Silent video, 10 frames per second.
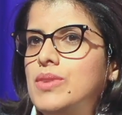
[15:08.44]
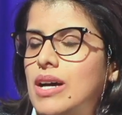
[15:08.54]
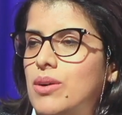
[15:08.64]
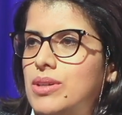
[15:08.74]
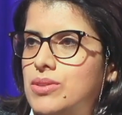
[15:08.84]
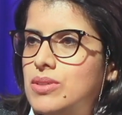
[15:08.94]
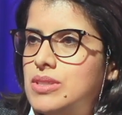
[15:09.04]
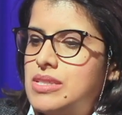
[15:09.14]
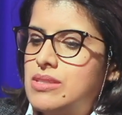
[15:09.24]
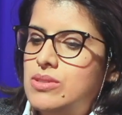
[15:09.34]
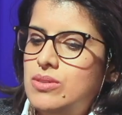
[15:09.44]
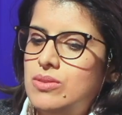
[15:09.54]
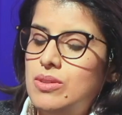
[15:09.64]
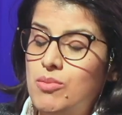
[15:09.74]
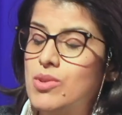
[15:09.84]
Our goal is
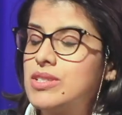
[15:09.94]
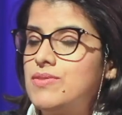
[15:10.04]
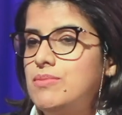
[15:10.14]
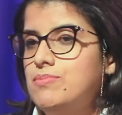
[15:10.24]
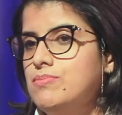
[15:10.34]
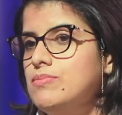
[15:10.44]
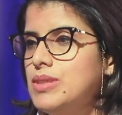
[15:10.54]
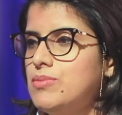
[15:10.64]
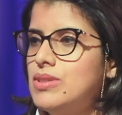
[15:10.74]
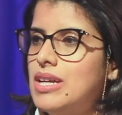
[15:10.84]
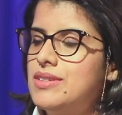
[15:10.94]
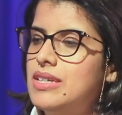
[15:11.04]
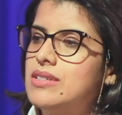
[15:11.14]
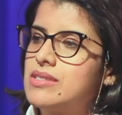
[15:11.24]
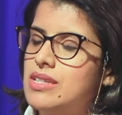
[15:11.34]
to, most of the people are
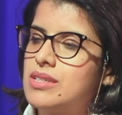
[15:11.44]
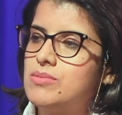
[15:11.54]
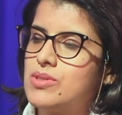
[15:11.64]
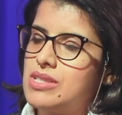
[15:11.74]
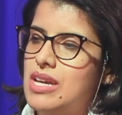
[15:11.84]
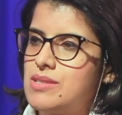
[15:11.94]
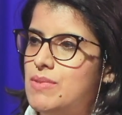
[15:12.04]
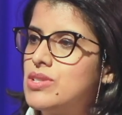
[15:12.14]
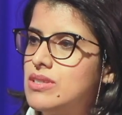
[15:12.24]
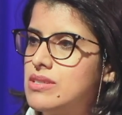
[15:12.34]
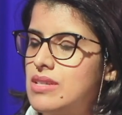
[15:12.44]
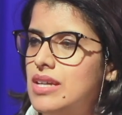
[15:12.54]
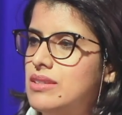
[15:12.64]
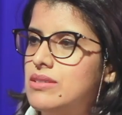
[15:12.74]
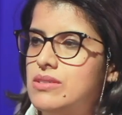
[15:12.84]
there, it's like mostly are specialists
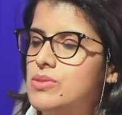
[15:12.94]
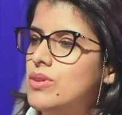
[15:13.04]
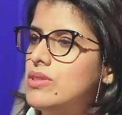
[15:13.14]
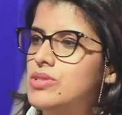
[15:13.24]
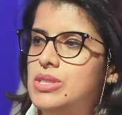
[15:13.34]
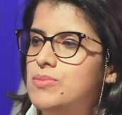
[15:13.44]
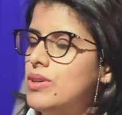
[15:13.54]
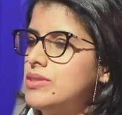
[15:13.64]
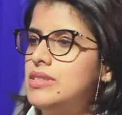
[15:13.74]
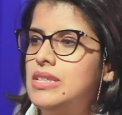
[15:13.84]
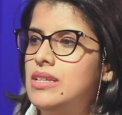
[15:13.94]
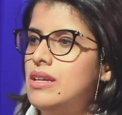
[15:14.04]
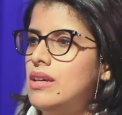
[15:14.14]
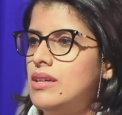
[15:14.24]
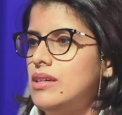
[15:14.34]
either in zoology, botany,
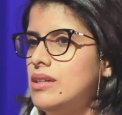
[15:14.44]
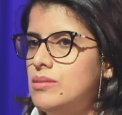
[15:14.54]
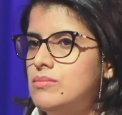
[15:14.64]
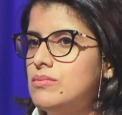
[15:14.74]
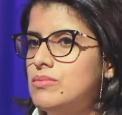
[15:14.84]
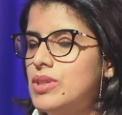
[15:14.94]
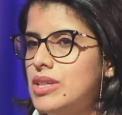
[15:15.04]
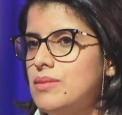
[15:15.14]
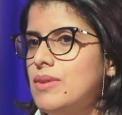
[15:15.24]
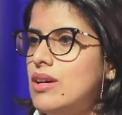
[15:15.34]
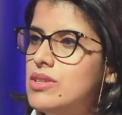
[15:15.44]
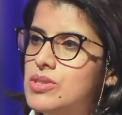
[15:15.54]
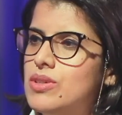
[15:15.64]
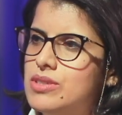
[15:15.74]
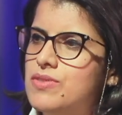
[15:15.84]
molecular
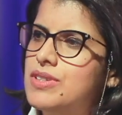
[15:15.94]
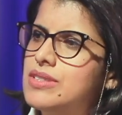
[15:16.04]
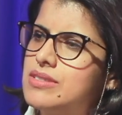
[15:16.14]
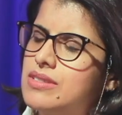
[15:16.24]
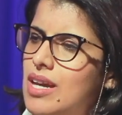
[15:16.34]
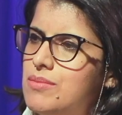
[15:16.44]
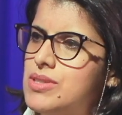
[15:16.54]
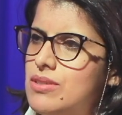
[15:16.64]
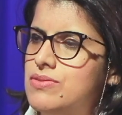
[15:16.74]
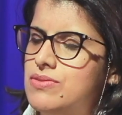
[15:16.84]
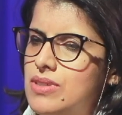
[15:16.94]
biology, or different types of